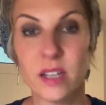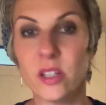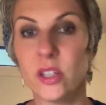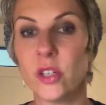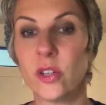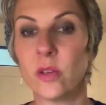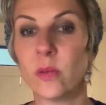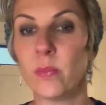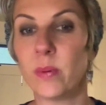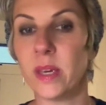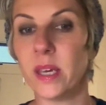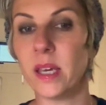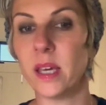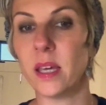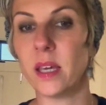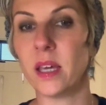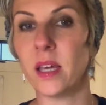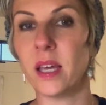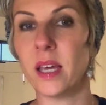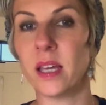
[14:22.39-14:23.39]
to
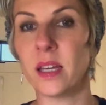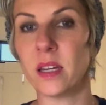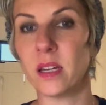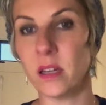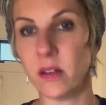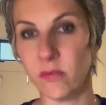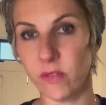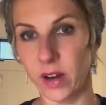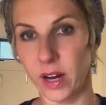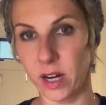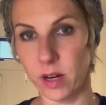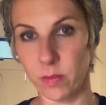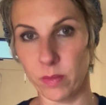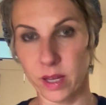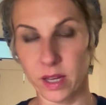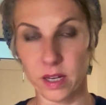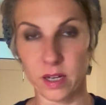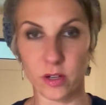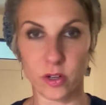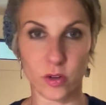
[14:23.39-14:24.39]
be in an
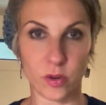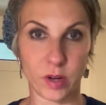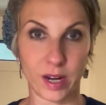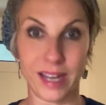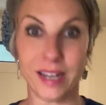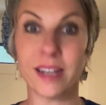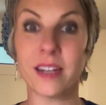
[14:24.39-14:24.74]
environment and create